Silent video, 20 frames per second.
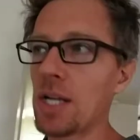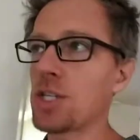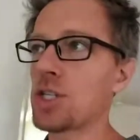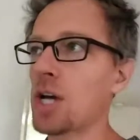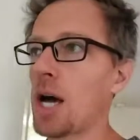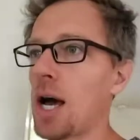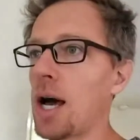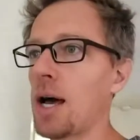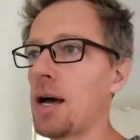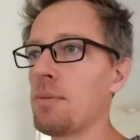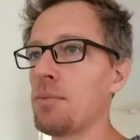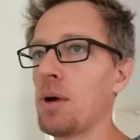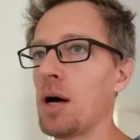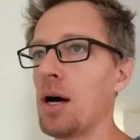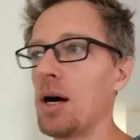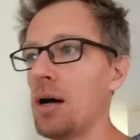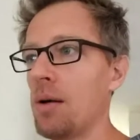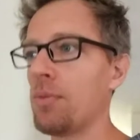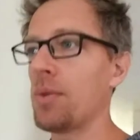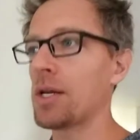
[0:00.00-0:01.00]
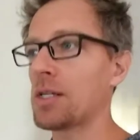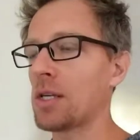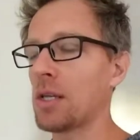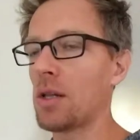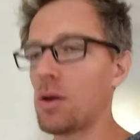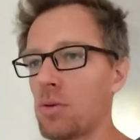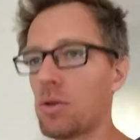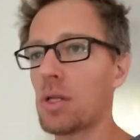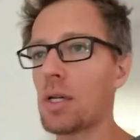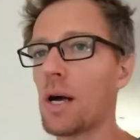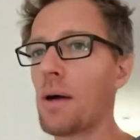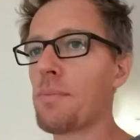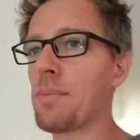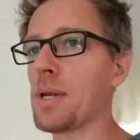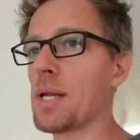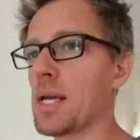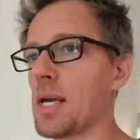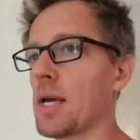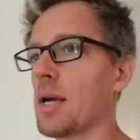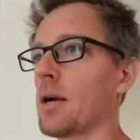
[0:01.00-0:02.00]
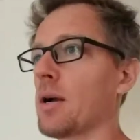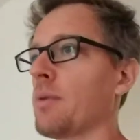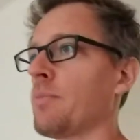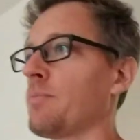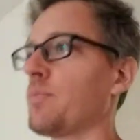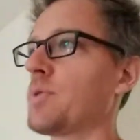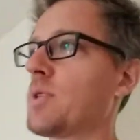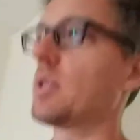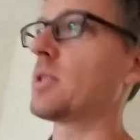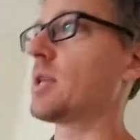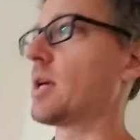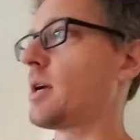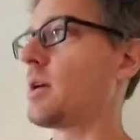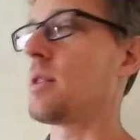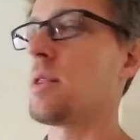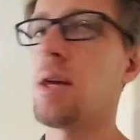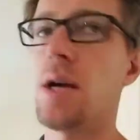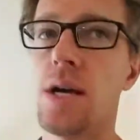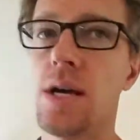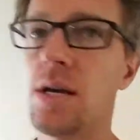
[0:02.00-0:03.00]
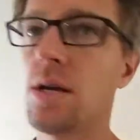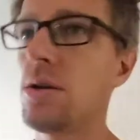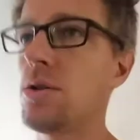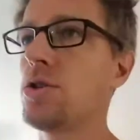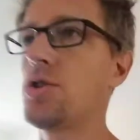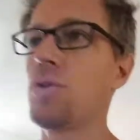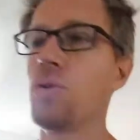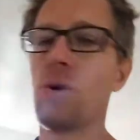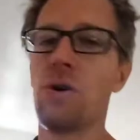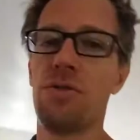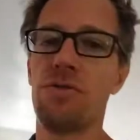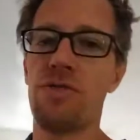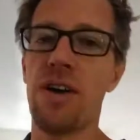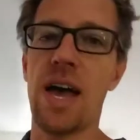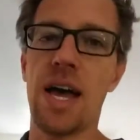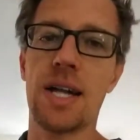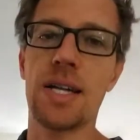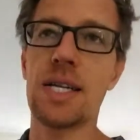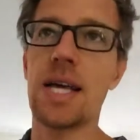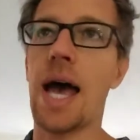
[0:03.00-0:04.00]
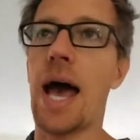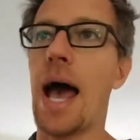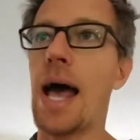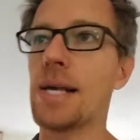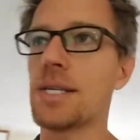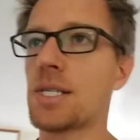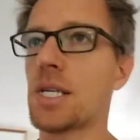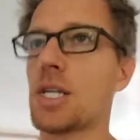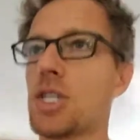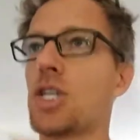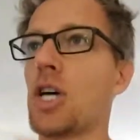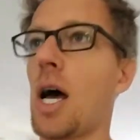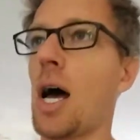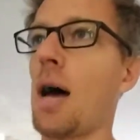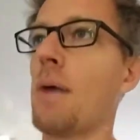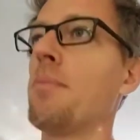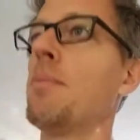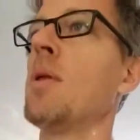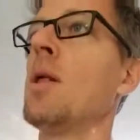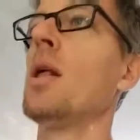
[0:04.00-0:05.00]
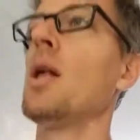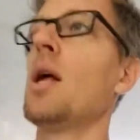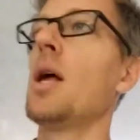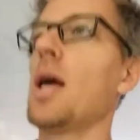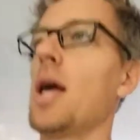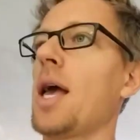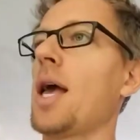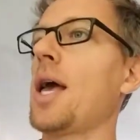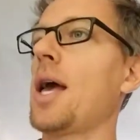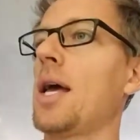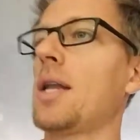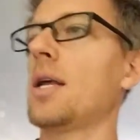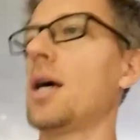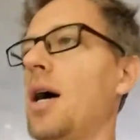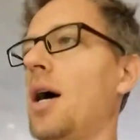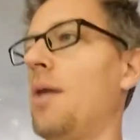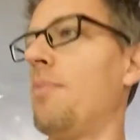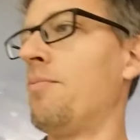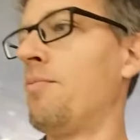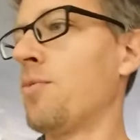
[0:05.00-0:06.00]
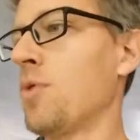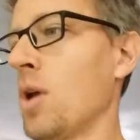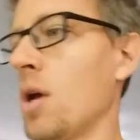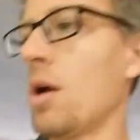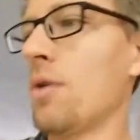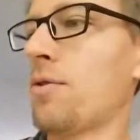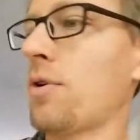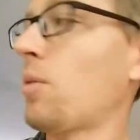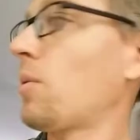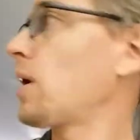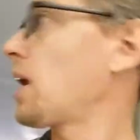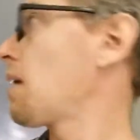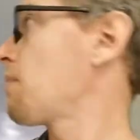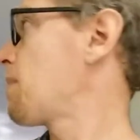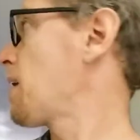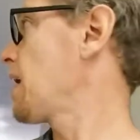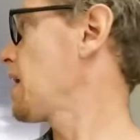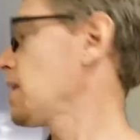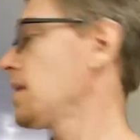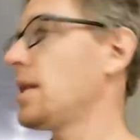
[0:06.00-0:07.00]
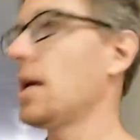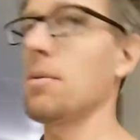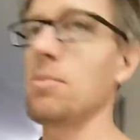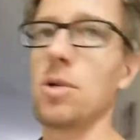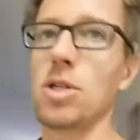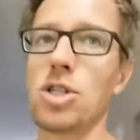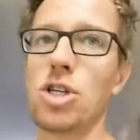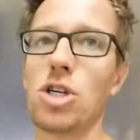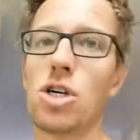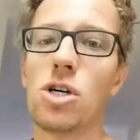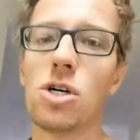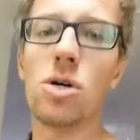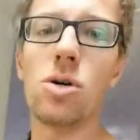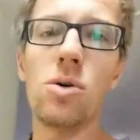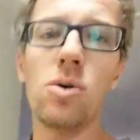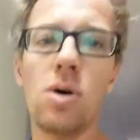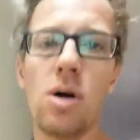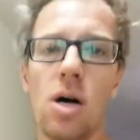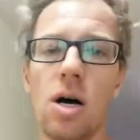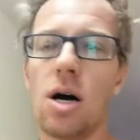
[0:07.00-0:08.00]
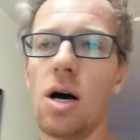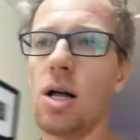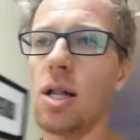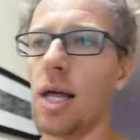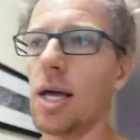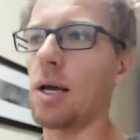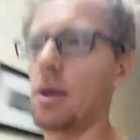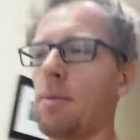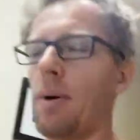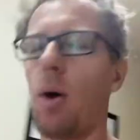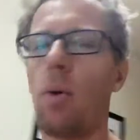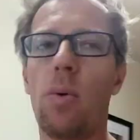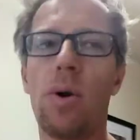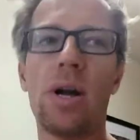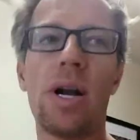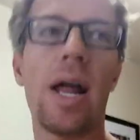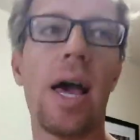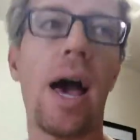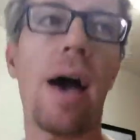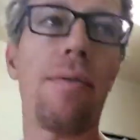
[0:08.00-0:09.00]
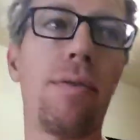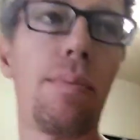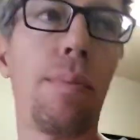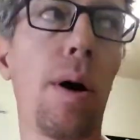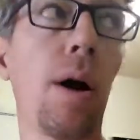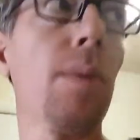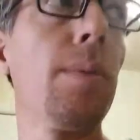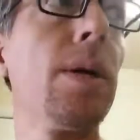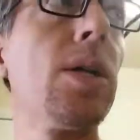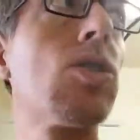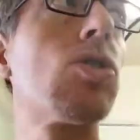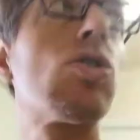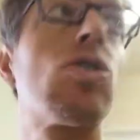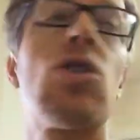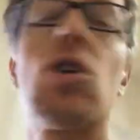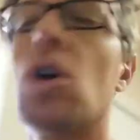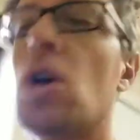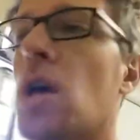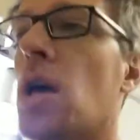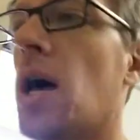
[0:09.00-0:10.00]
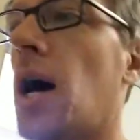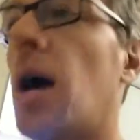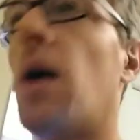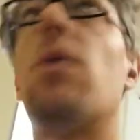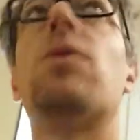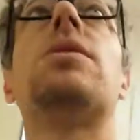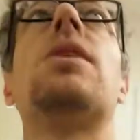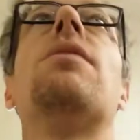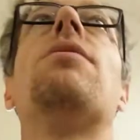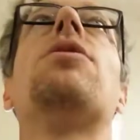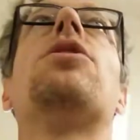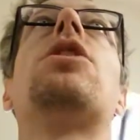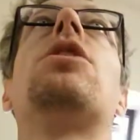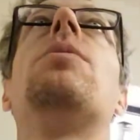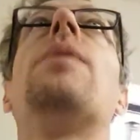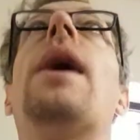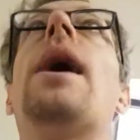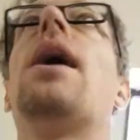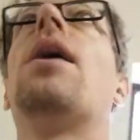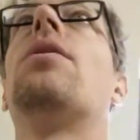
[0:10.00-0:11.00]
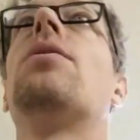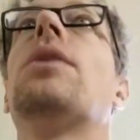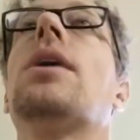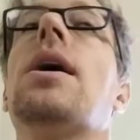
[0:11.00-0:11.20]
job. That's a local company here. They do a fantastic job. And for what I paid them to do like about 1.5 apartments, I was able to go out